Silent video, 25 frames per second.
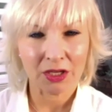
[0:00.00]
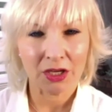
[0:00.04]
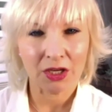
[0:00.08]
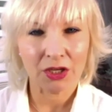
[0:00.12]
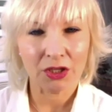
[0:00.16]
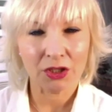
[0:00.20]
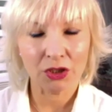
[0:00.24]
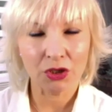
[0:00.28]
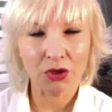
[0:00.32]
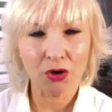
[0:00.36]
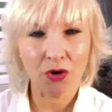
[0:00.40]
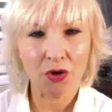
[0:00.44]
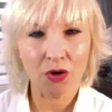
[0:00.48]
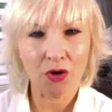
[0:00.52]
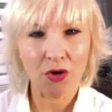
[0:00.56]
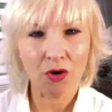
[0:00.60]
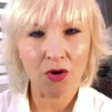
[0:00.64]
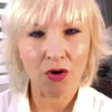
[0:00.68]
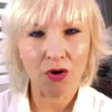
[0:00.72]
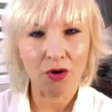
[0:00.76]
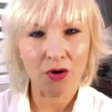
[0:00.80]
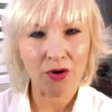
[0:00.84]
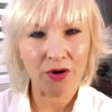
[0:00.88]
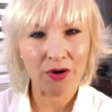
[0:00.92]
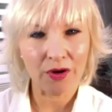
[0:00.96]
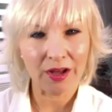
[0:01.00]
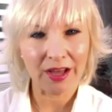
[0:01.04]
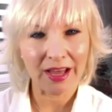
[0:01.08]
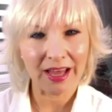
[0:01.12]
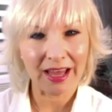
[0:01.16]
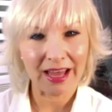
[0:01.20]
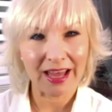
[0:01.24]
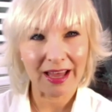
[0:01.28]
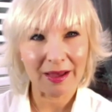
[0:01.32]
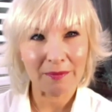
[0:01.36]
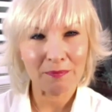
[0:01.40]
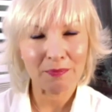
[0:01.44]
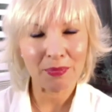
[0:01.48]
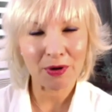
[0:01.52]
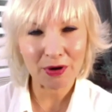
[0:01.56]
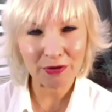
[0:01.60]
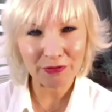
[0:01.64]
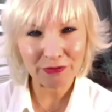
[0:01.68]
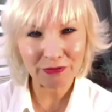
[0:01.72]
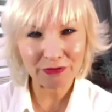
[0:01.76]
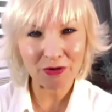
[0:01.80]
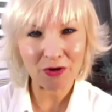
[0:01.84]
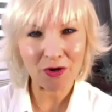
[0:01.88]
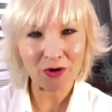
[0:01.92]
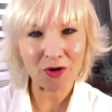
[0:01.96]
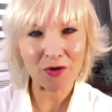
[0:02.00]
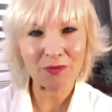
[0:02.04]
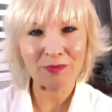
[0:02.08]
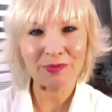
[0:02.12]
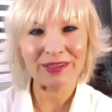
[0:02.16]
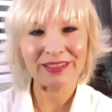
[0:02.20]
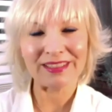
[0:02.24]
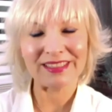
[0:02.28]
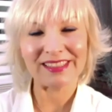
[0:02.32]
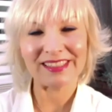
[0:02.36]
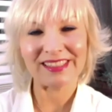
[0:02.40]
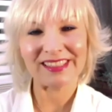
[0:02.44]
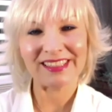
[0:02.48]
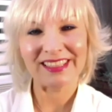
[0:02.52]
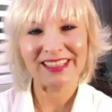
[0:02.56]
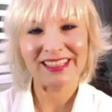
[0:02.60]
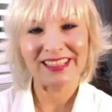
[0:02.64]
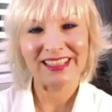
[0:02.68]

your performance